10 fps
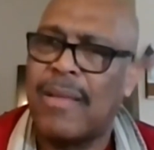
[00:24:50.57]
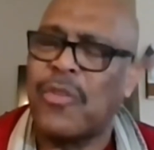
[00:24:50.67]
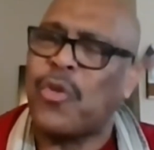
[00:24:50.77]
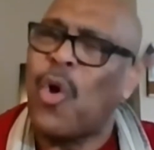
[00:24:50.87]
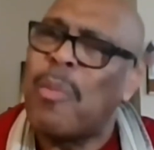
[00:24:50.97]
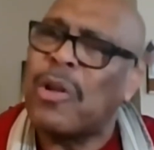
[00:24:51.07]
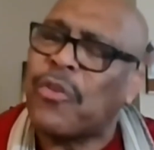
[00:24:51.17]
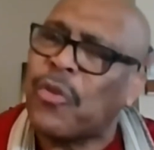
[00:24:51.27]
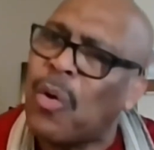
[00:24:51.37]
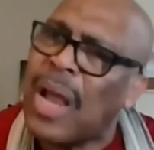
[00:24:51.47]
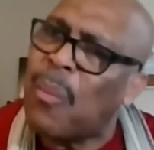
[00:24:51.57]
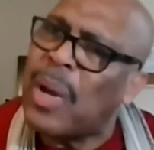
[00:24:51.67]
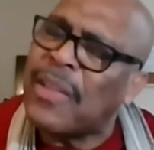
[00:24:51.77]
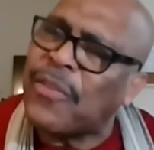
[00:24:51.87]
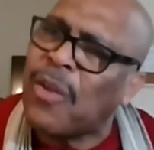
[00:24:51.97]
So much so that
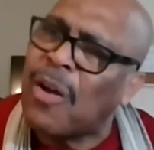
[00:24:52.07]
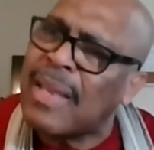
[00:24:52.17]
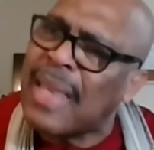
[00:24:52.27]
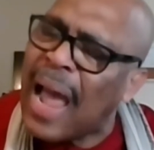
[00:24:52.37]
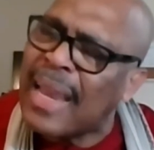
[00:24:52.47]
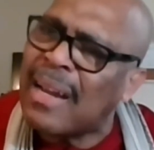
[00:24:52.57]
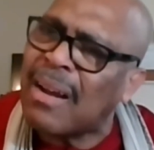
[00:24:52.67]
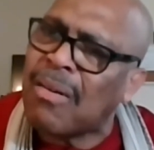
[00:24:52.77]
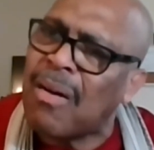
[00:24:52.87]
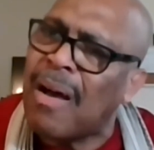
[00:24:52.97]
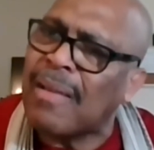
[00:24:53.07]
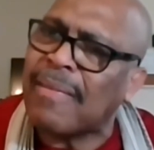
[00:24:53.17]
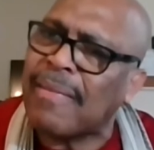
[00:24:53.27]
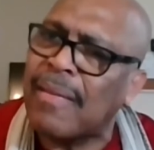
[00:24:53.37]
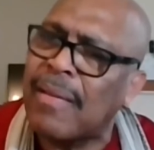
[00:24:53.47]
when his son died on the
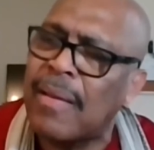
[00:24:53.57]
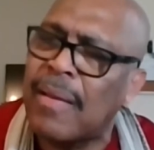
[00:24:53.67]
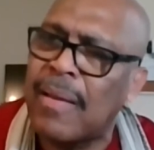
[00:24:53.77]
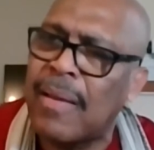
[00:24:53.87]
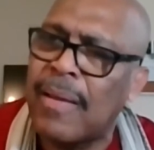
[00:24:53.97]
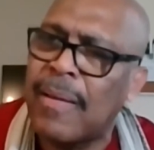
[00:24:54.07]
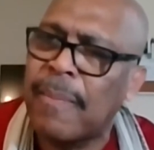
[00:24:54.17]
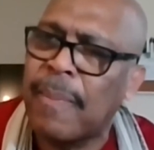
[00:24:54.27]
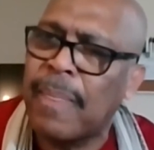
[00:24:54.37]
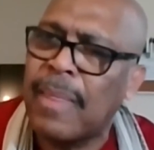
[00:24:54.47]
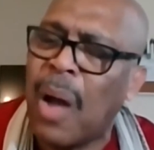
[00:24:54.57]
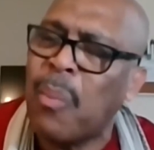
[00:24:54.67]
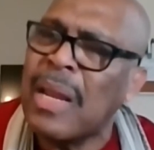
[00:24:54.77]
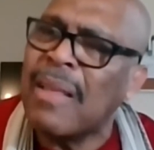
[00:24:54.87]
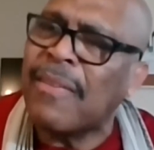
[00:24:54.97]
cross,
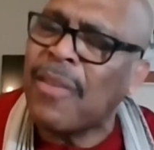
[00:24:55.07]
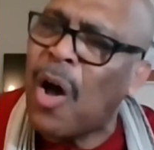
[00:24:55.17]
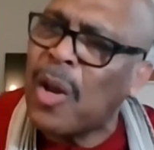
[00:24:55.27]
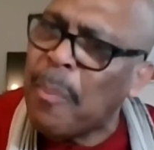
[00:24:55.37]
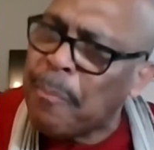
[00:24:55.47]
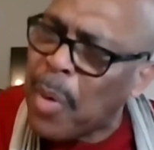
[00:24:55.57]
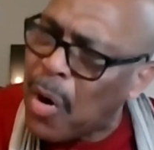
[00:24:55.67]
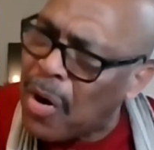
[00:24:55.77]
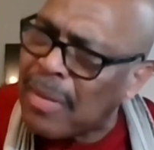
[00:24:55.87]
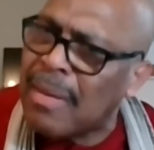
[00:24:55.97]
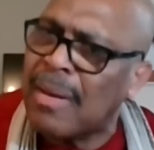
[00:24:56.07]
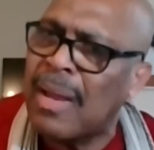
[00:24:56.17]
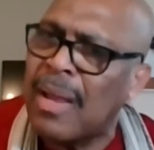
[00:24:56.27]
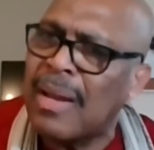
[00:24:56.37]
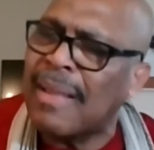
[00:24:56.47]
and when he saw the burden,
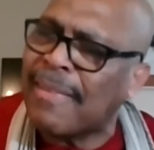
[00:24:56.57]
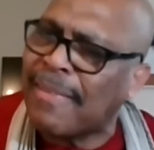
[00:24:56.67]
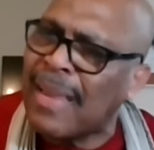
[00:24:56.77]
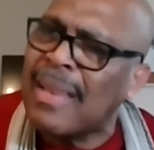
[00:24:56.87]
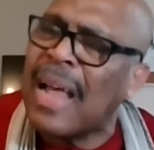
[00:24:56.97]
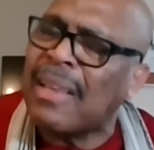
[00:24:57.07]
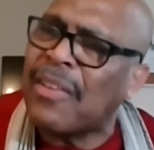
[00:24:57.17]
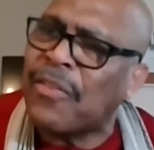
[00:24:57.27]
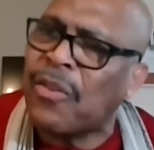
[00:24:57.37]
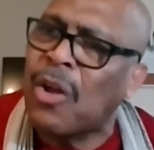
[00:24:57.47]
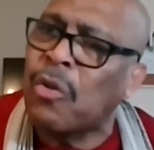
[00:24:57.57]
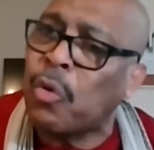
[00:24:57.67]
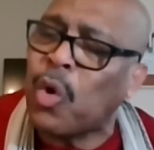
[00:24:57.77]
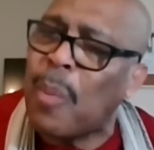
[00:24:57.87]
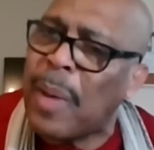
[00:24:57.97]
the sin that his
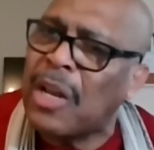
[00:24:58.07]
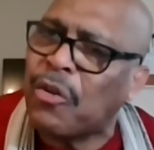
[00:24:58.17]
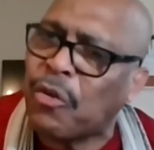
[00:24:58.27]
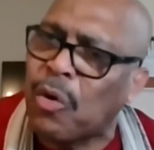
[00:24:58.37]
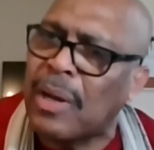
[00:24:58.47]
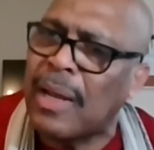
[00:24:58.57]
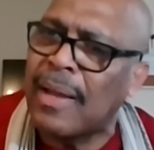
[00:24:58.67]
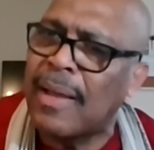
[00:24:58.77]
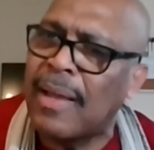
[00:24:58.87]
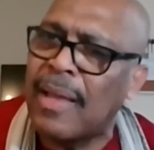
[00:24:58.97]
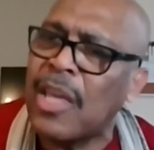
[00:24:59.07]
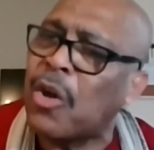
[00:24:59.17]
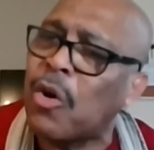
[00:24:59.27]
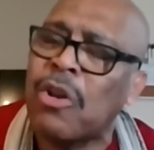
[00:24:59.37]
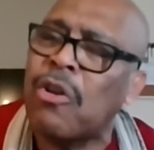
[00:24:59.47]
son took upon his shoulder,
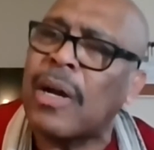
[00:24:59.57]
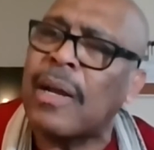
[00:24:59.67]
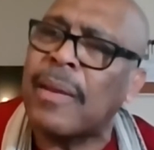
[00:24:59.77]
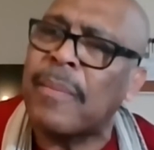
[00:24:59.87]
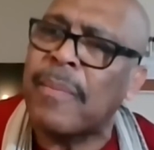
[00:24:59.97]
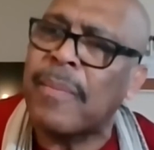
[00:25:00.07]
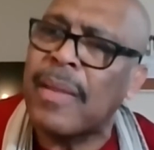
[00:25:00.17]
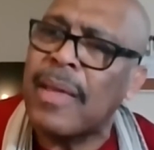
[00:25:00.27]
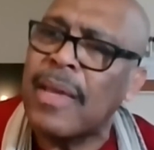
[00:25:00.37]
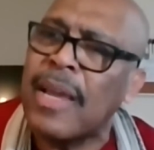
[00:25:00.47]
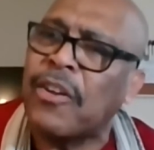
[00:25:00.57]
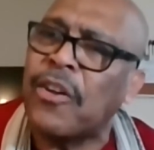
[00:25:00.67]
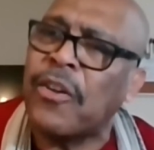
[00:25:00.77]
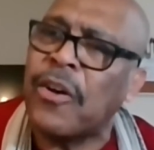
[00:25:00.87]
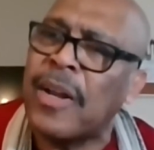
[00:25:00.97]
He couldn't look at him. He had
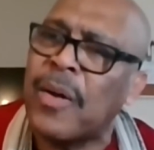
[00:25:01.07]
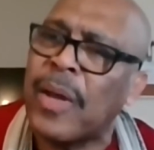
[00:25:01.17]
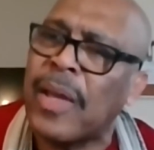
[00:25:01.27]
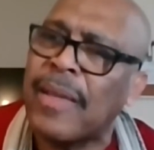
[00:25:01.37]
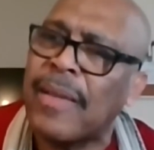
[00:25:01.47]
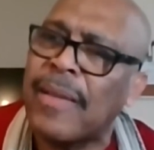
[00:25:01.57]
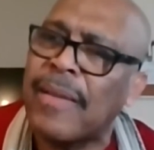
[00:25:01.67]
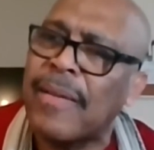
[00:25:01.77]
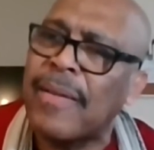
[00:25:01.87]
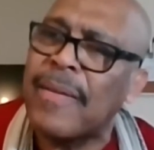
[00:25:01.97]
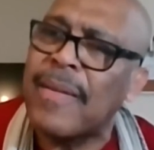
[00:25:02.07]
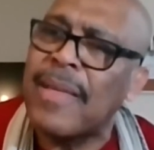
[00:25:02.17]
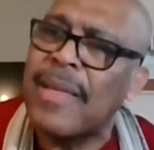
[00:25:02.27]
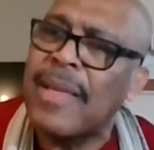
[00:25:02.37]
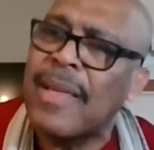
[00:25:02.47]
to turn away.
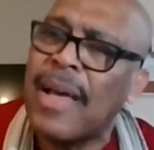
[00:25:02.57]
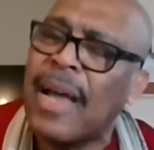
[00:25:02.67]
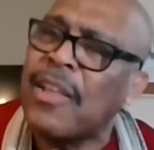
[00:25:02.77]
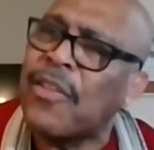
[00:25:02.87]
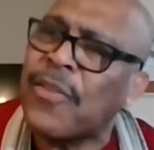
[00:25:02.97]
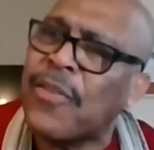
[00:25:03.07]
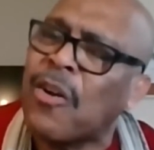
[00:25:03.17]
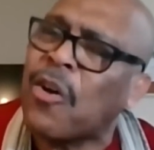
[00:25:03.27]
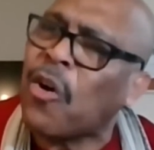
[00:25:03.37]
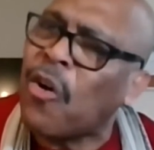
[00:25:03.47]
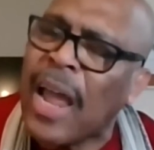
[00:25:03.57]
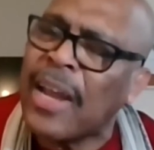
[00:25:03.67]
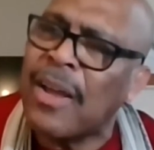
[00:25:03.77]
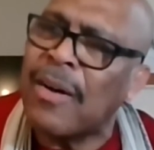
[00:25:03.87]
And his son cried